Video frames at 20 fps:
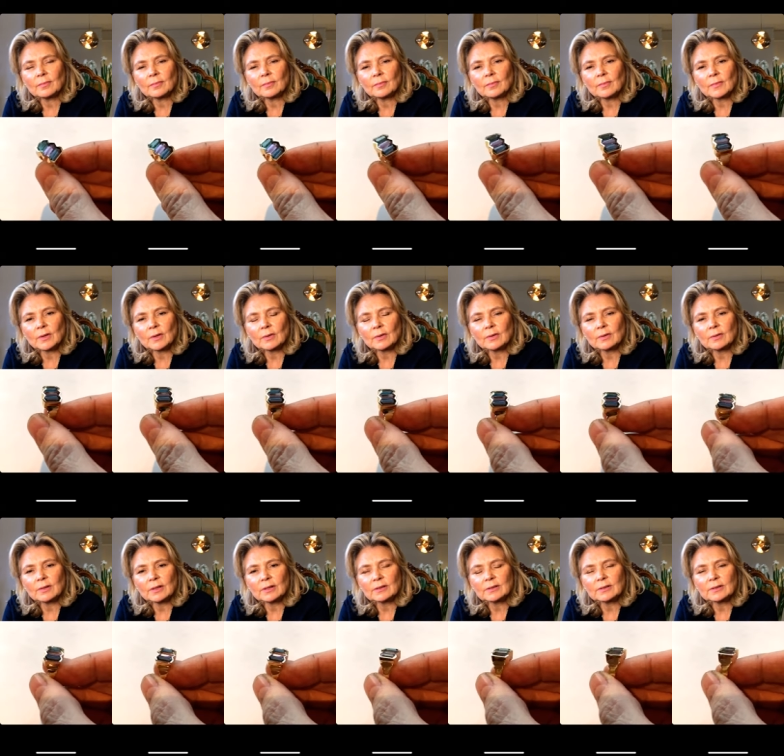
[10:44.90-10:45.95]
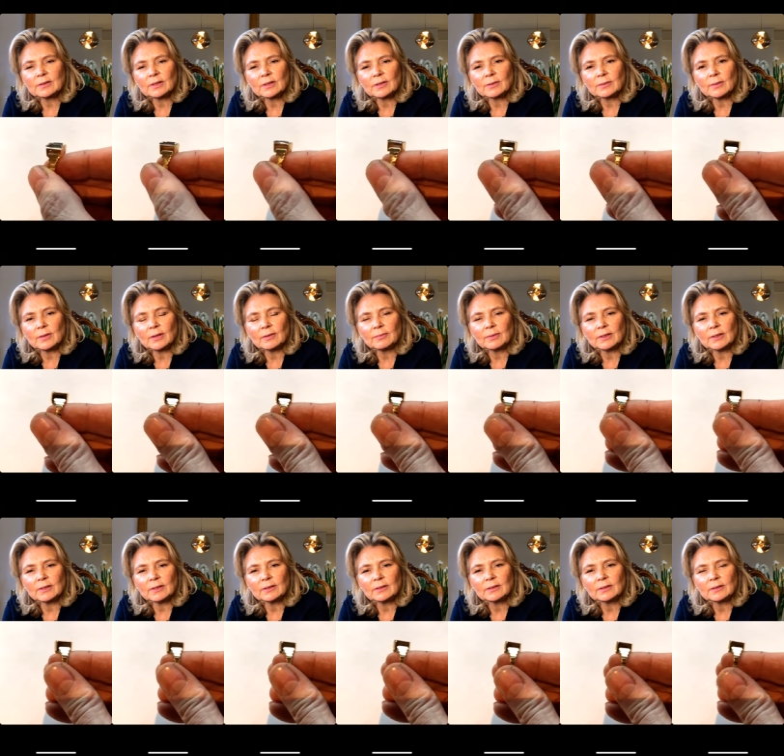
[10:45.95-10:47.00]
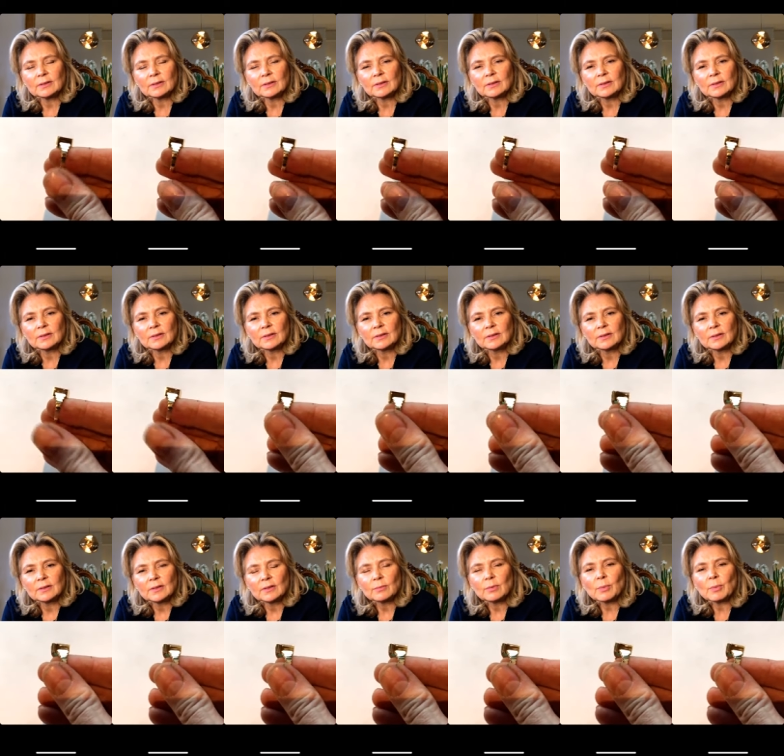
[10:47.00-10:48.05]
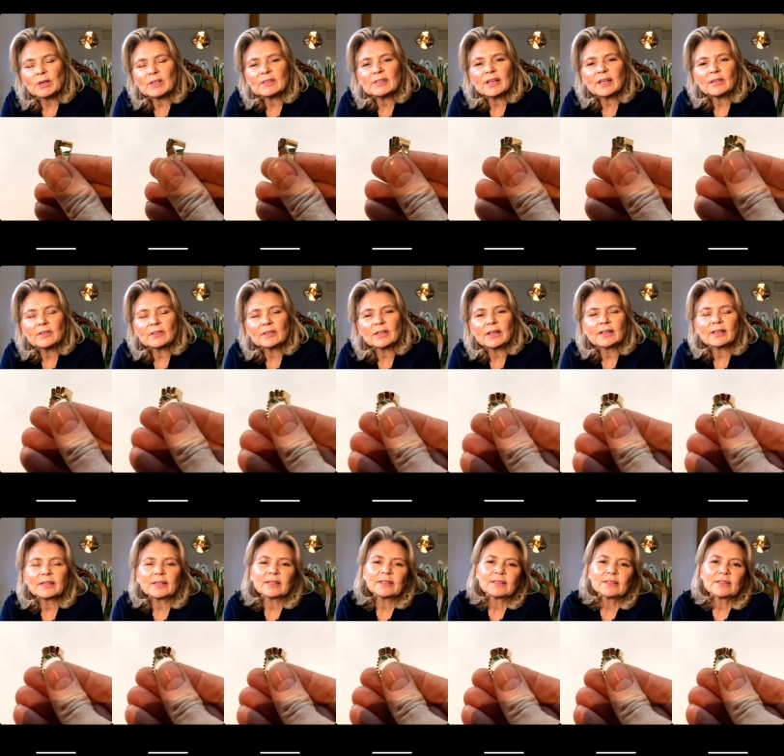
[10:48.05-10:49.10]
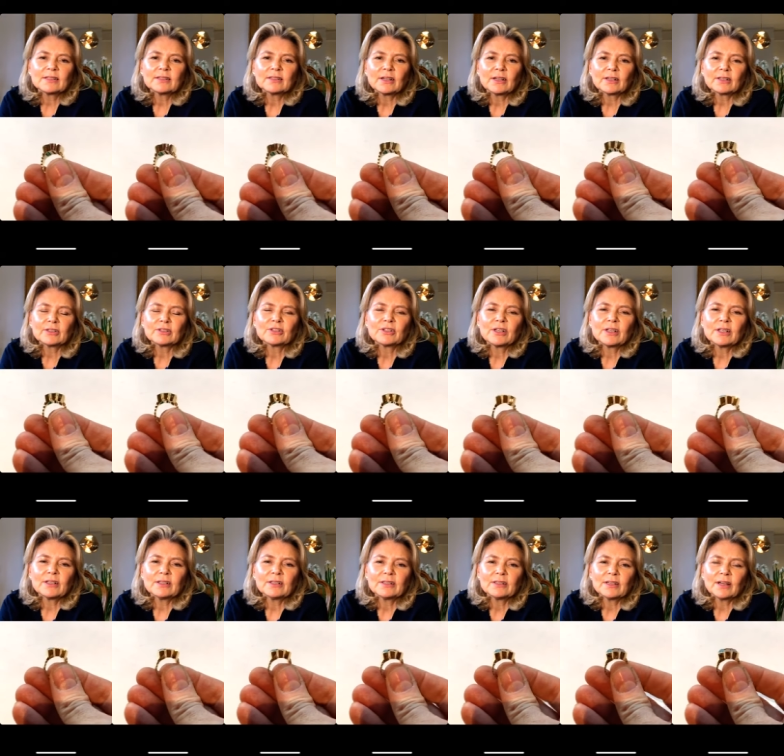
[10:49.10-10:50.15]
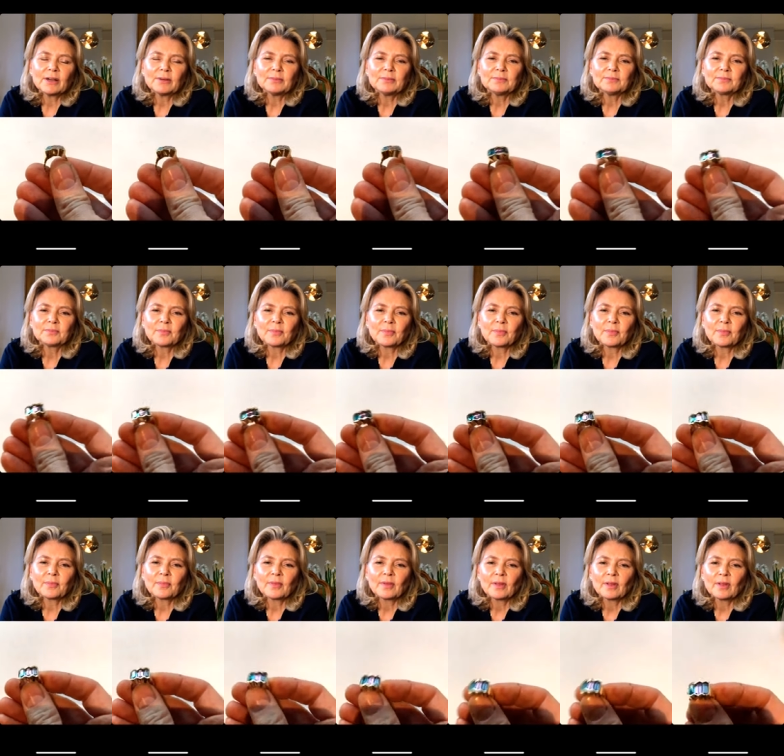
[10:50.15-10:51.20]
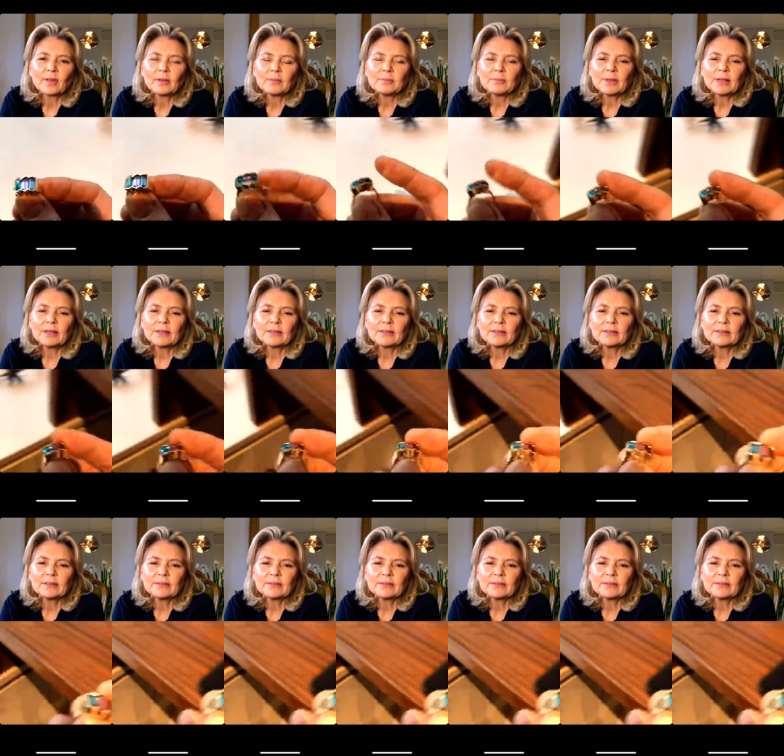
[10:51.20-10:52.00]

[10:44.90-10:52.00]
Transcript: Oh, that's so lovely. But what does that look like against the darker tree, Ben?